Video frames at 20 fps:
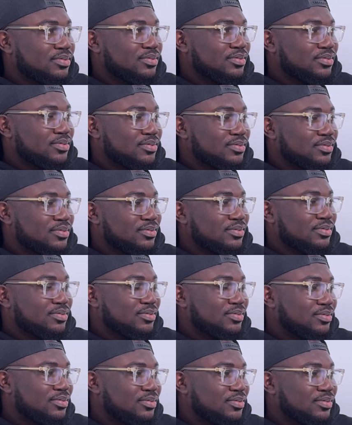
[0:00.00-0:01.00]

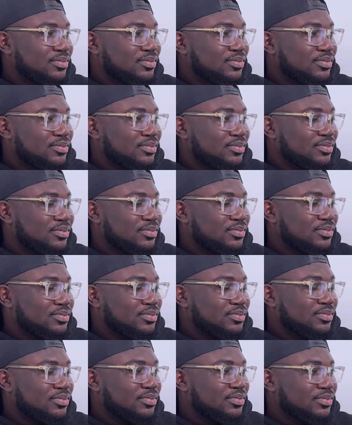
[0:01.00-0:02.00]

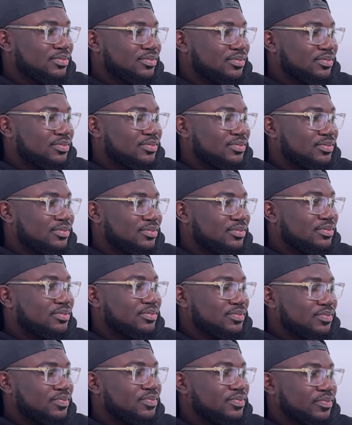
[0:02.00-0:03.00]

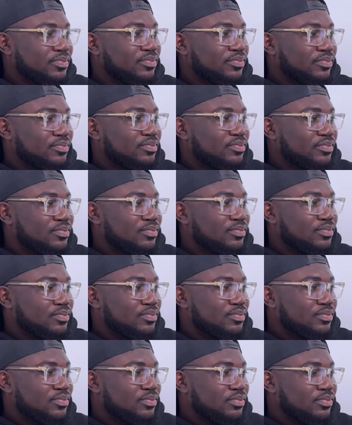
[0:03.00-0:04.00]

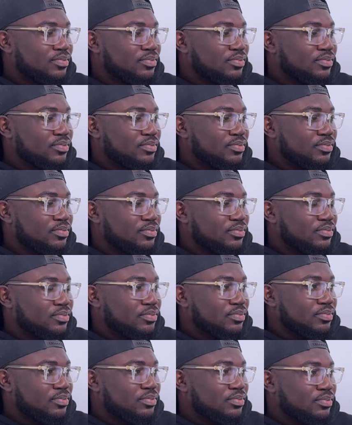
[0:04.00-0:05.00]

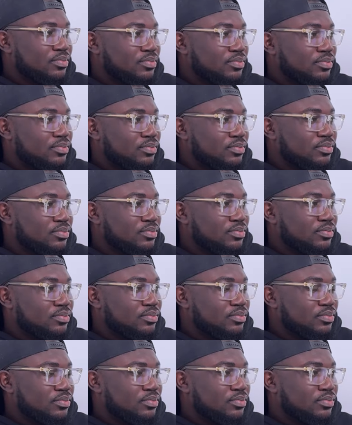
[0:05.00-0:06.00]

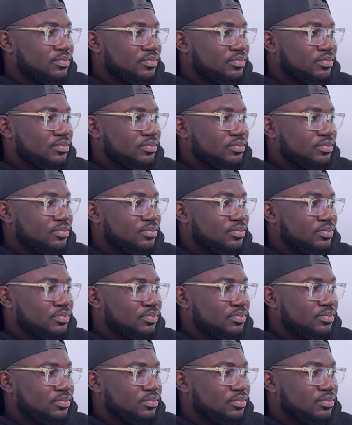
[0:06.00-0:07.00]

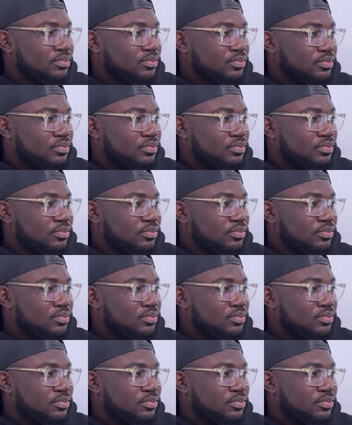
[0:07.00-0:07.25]
No words are spoken by the person on screen.